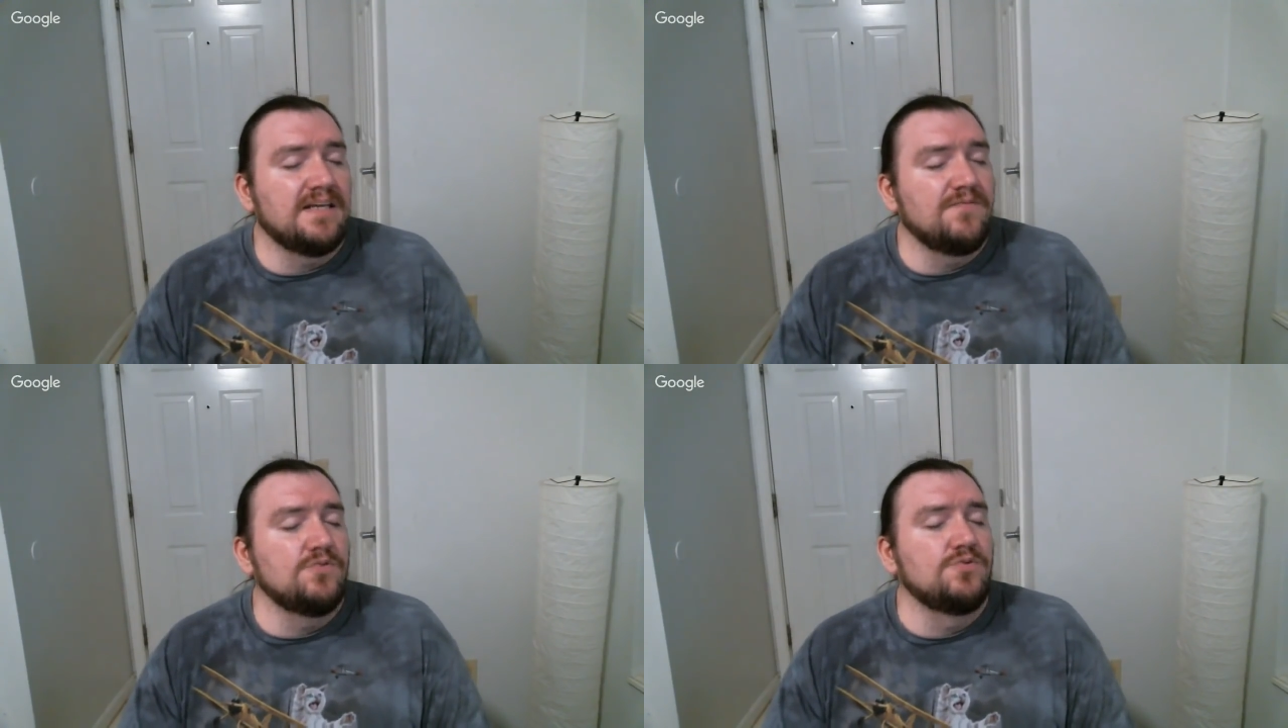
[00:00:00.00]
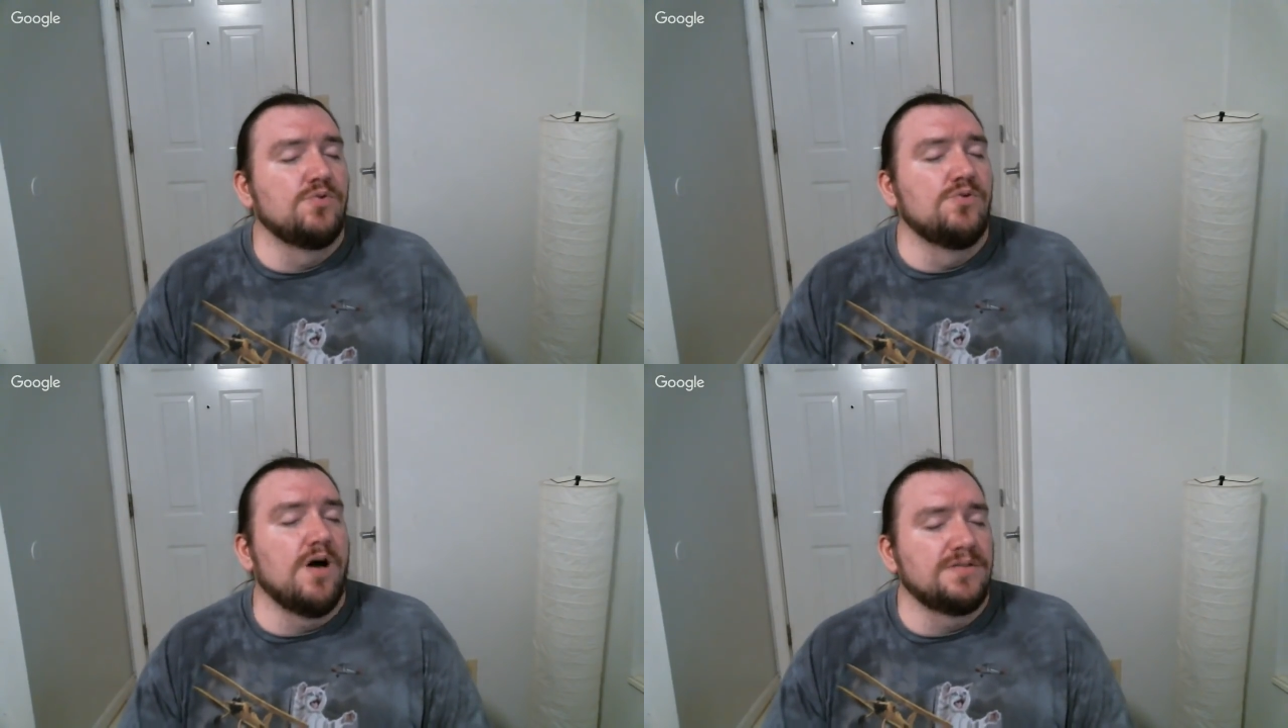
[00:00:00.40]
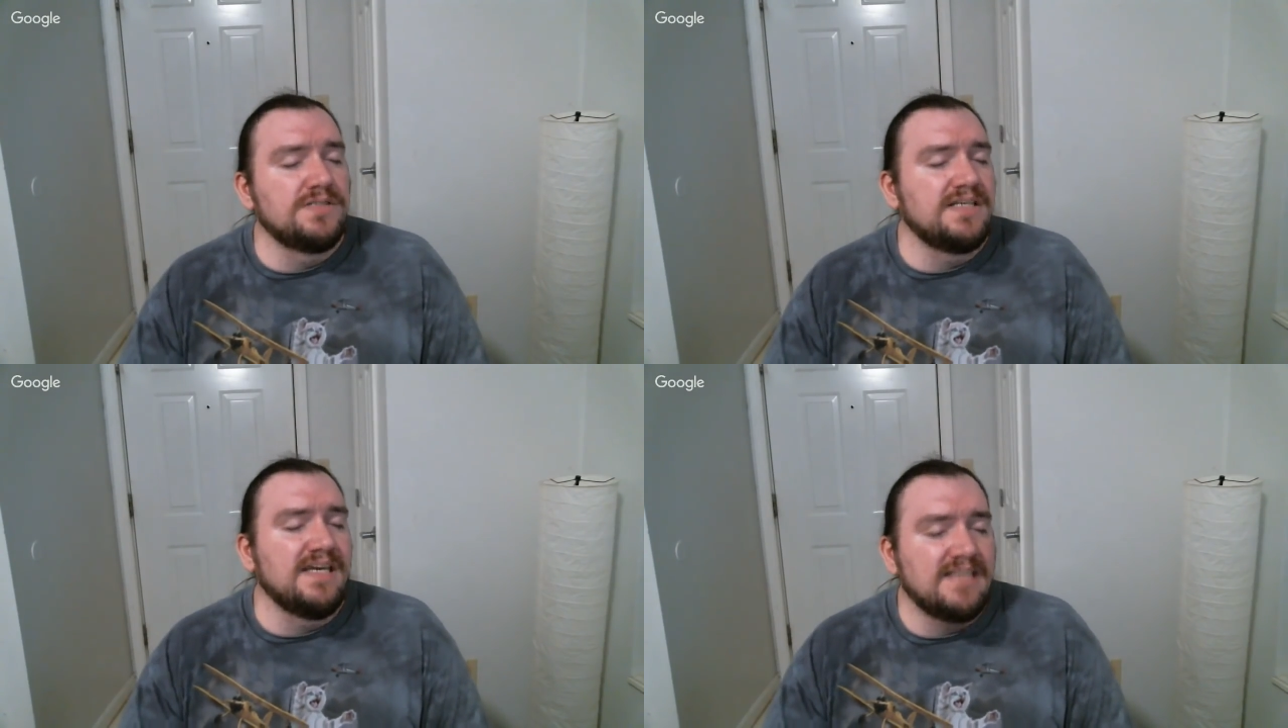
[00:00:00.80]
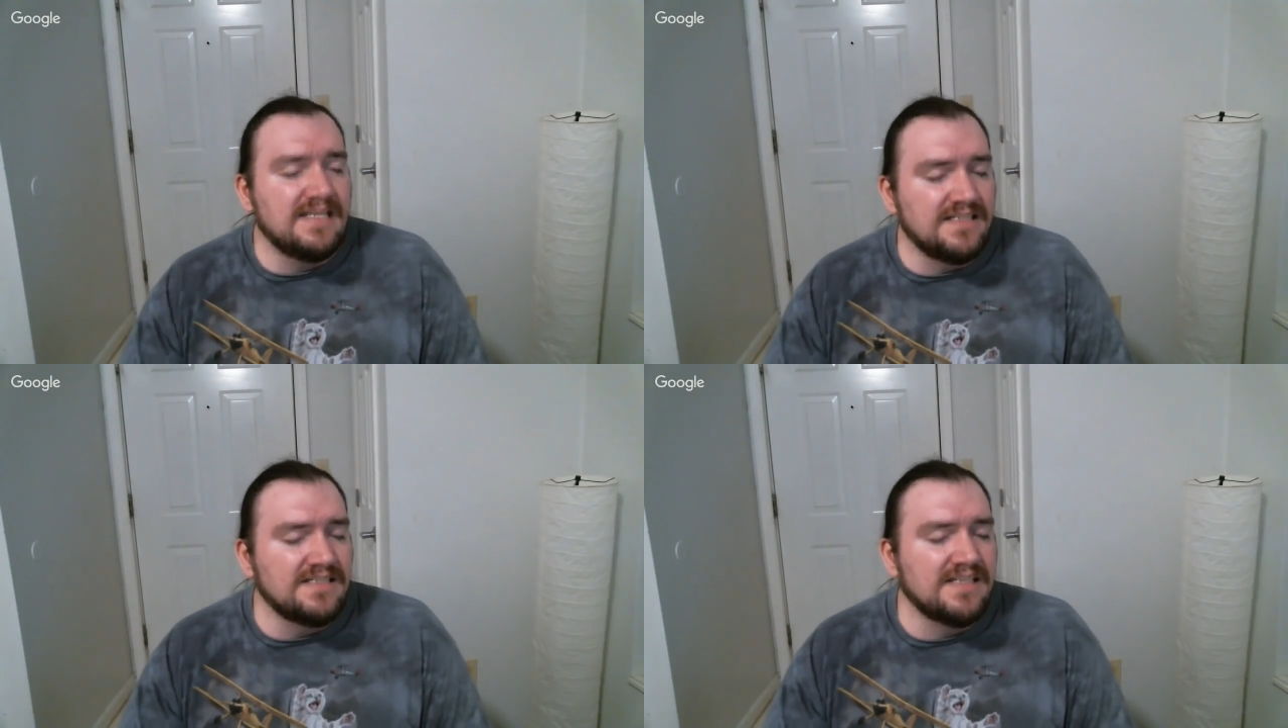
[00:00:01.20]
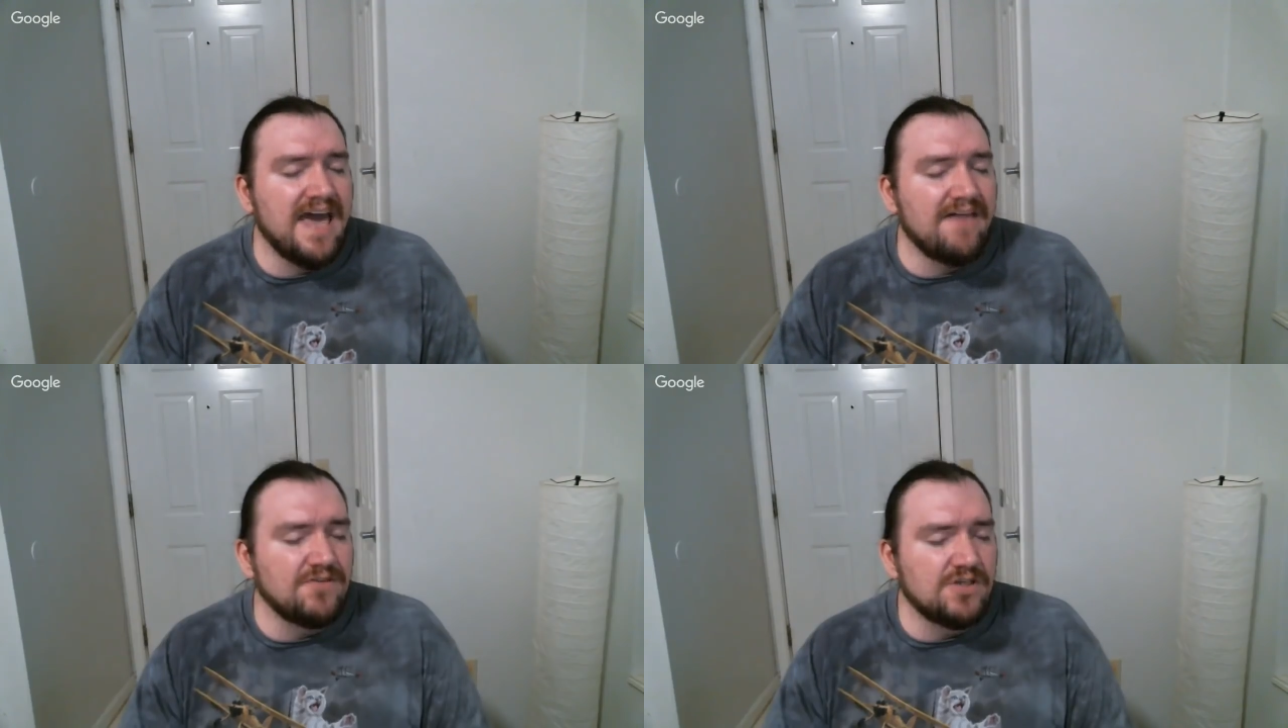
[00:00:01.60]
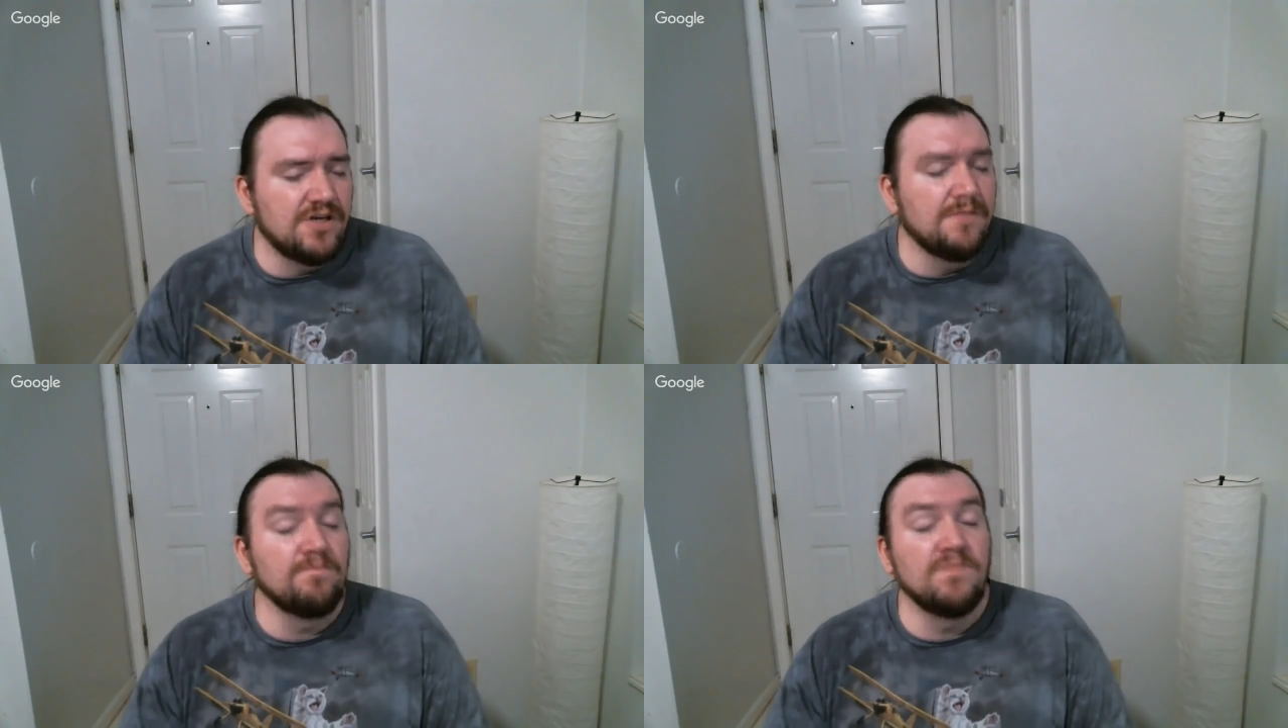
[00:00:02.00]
if you do not see it as a scavenger